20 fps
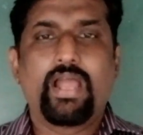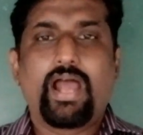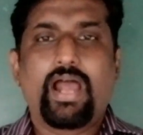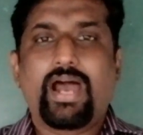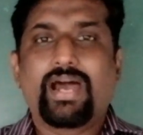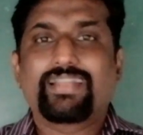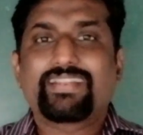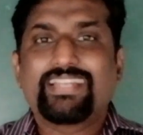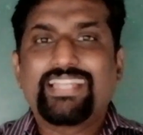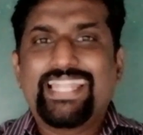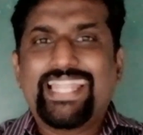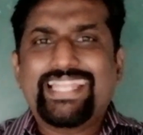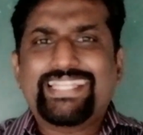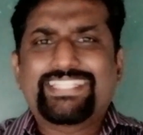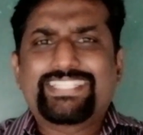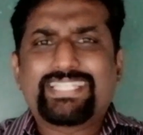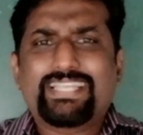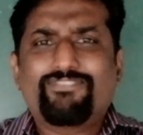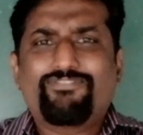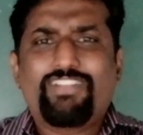a
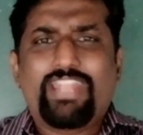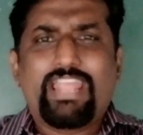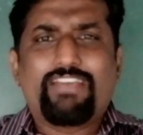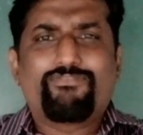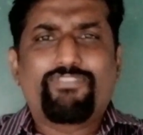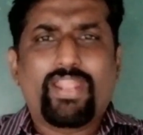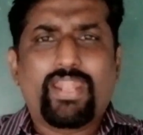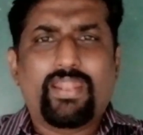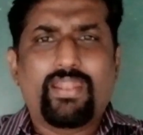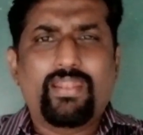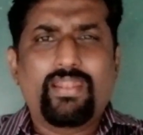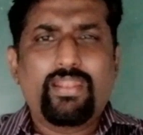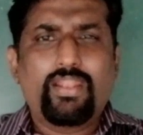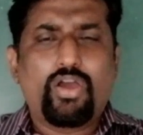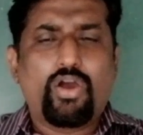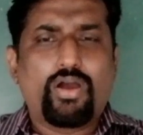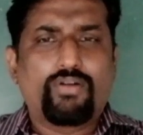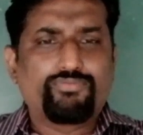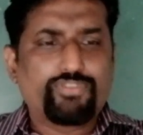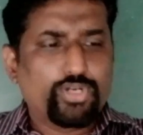relative level
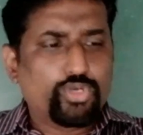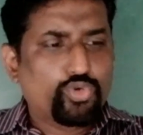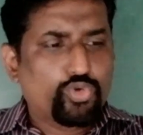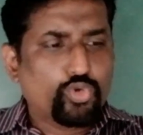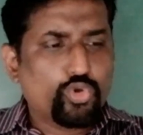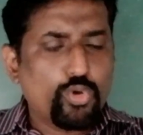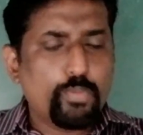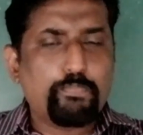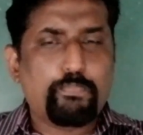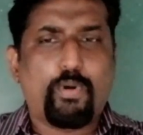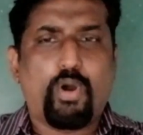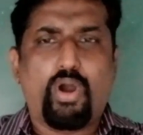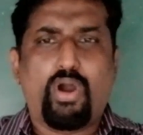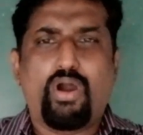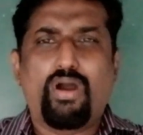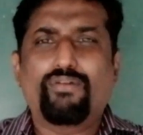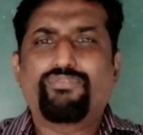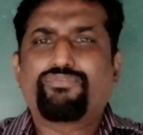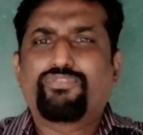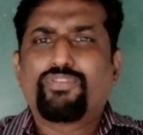of a group
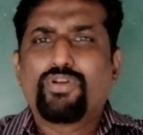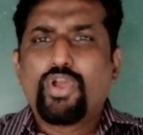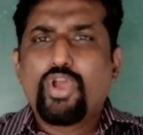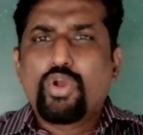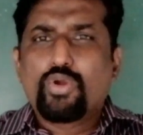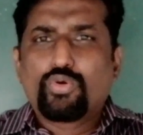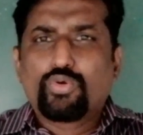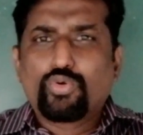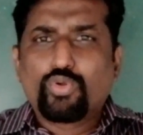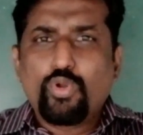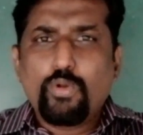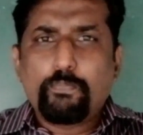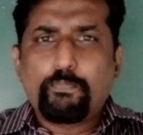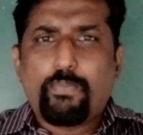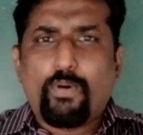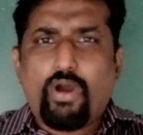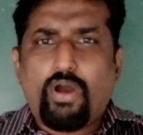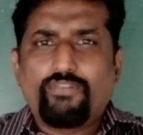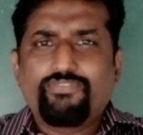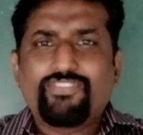of group
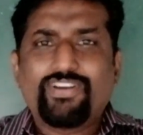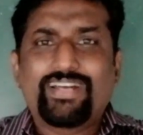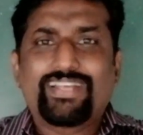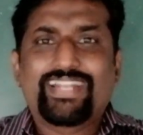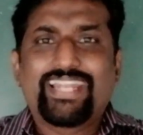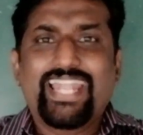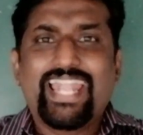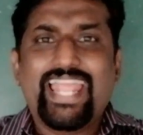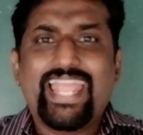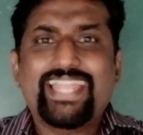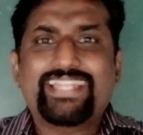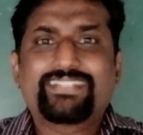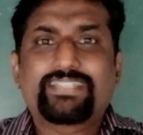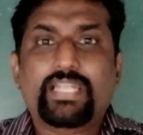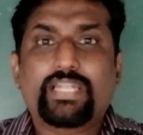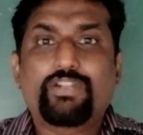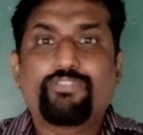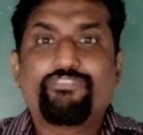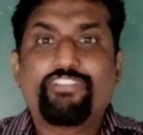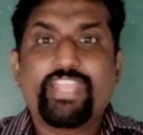of
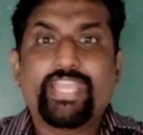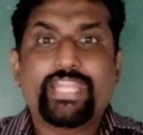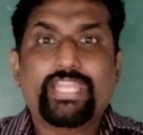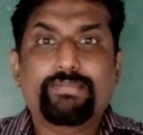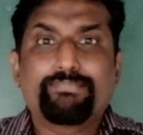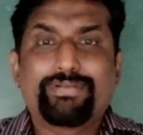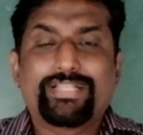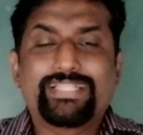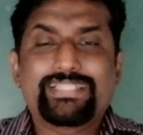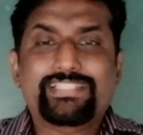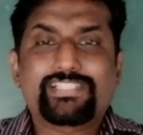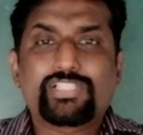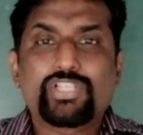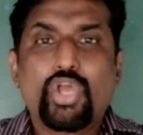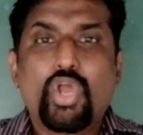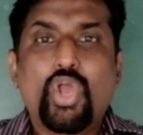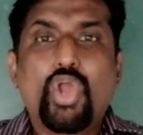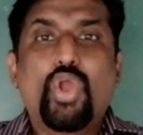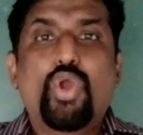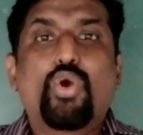related variables
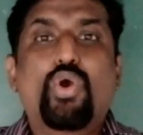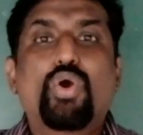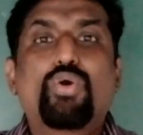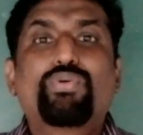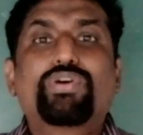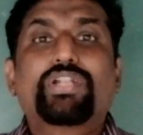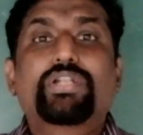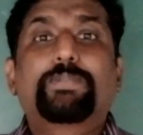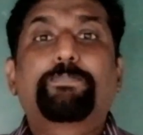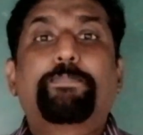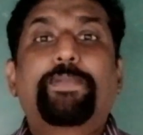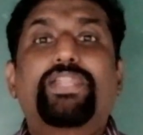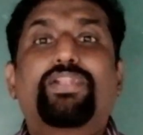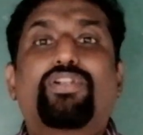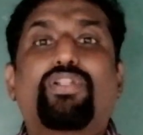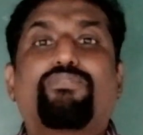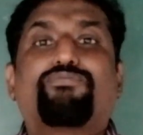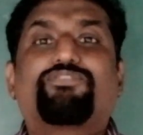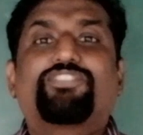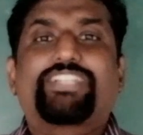over a period
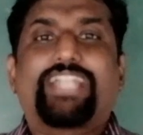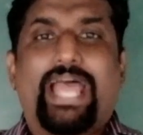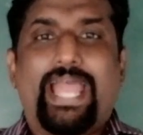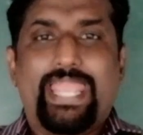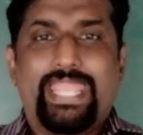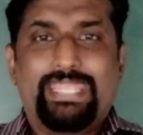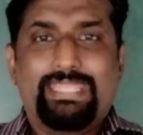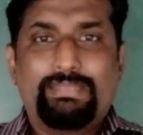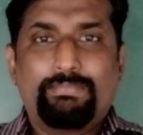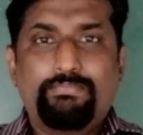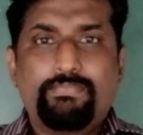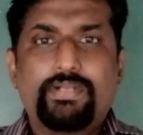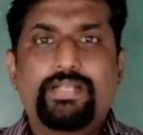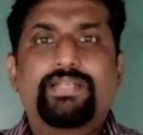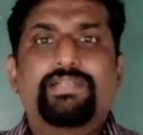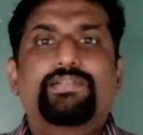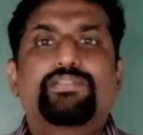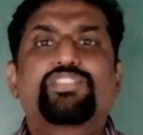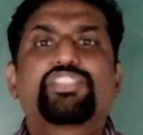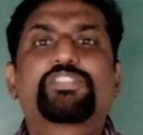of time,
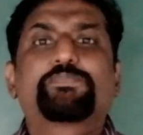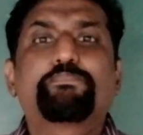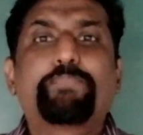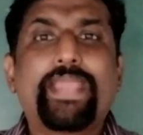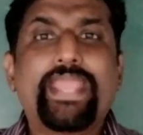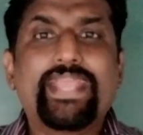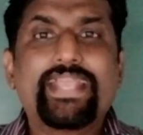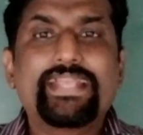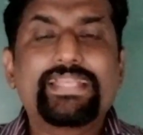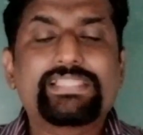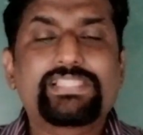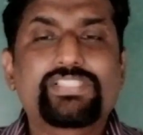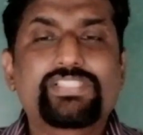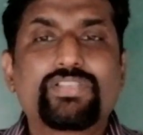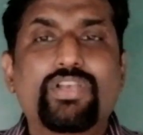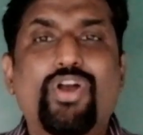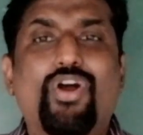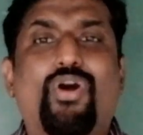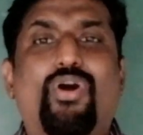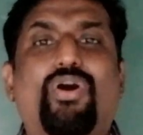
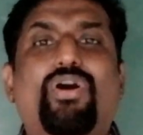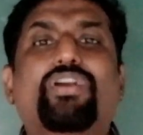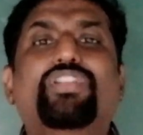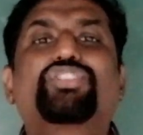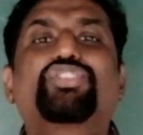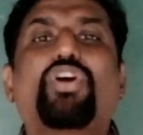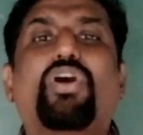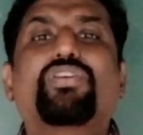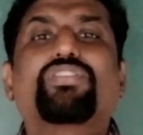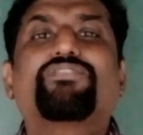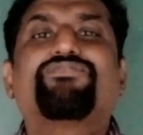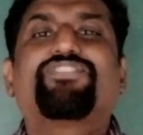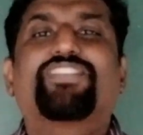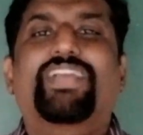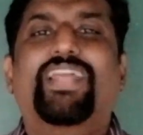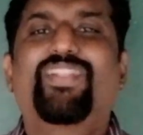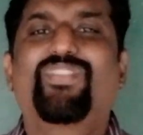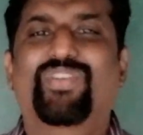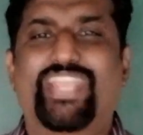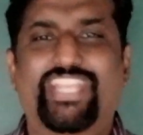space or
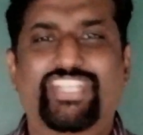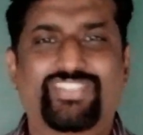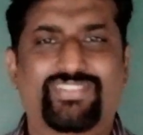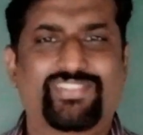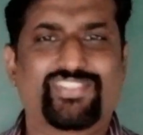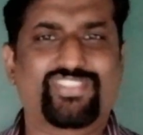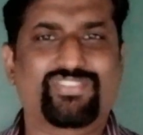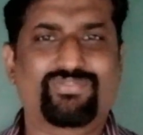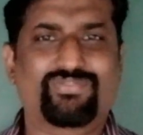geographical location